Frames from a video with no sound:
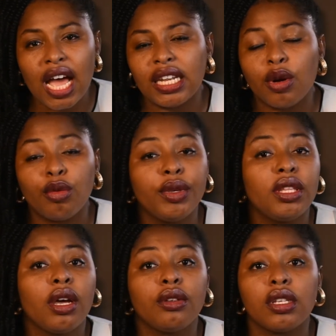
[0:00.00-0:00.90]
and I would be
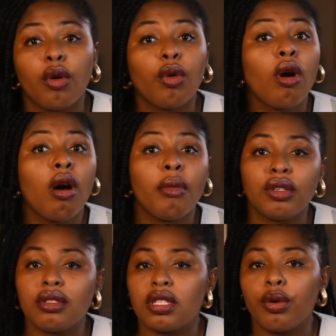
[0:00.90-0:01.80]
there until I would come
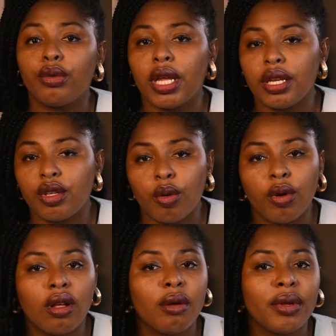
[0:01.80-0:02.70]
out to say, "Oh, daddy, you're
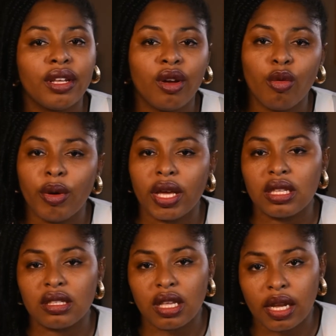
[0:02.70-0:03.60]
welcome," and then go back
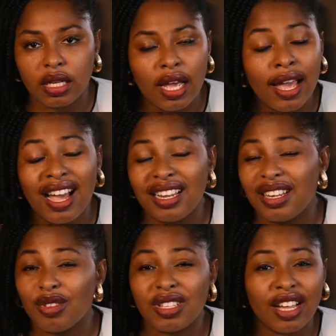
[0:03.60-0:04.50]
inside. And
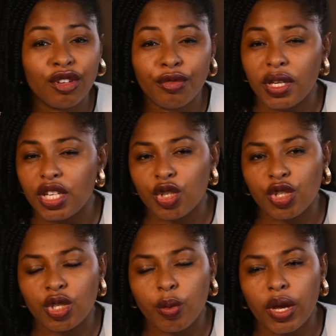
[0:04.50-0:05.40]
that was the kind of
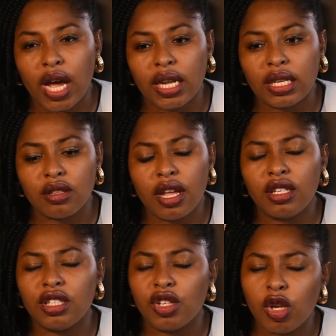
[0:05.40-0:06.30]
relationship we had.
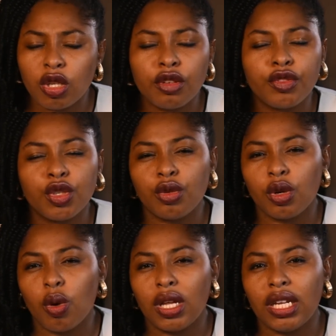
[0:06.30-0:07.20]
And there are lots of
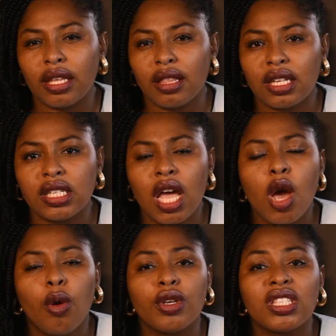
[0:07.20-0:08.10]
children who are like that,
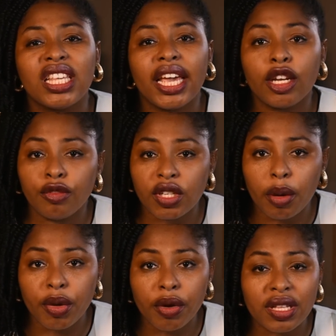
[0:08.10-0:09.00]
who are scared of
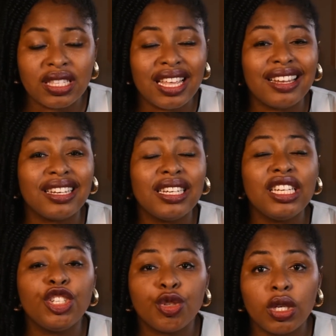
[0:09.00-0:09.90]
their parents. They are
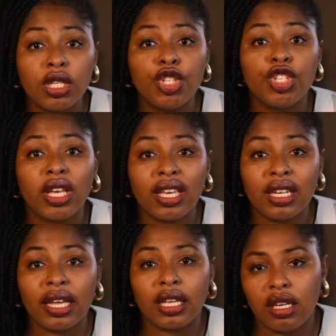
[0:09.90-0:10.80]
literally
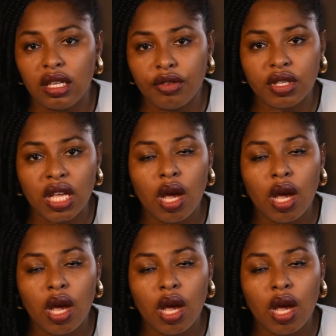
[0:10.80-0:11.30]
shaking like leaves